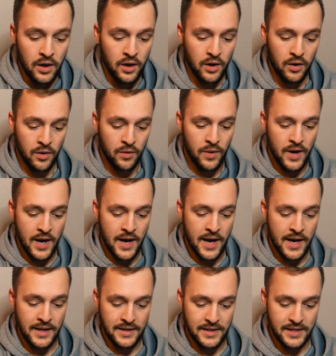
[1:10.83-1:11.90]
all
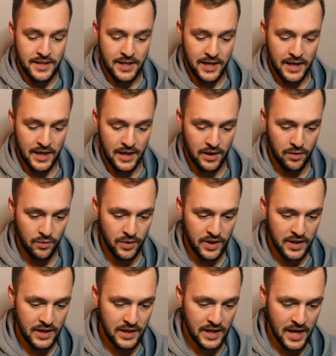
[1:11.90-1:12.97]
right,
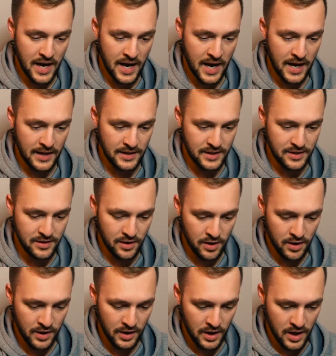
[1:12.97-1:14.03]
we got
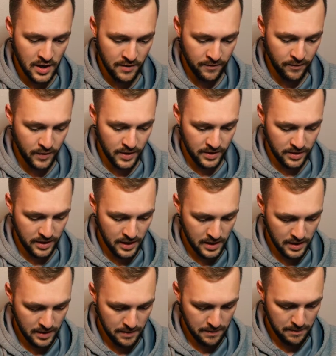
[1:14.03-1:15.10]
starting off with
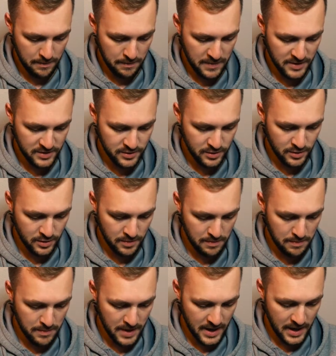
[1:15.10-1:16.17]
Mr.
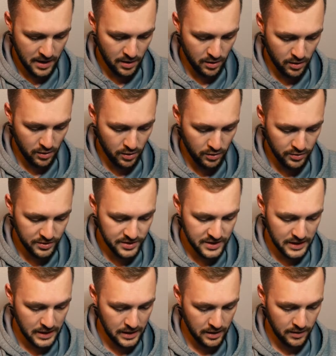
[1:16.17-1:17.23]
Matt
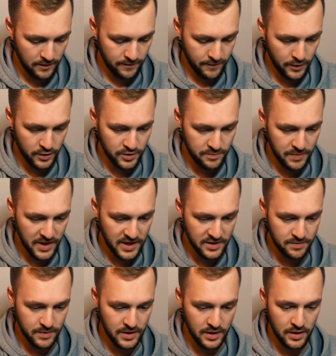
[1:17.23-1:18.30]
Olson, first
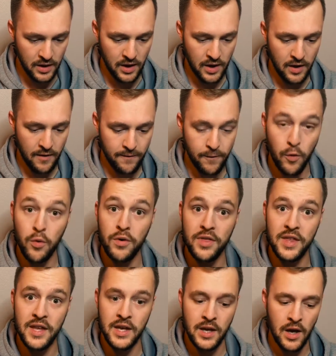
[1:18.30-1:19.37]
baseman for
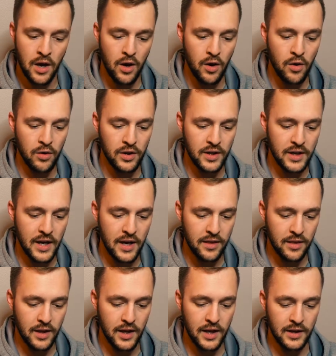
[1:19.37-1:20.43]
the Oakland
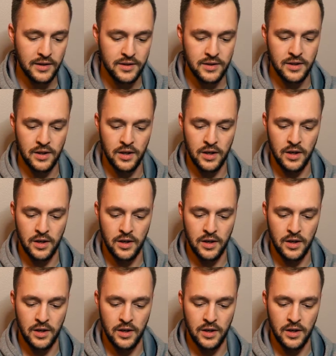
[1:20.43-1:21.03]
Athletics.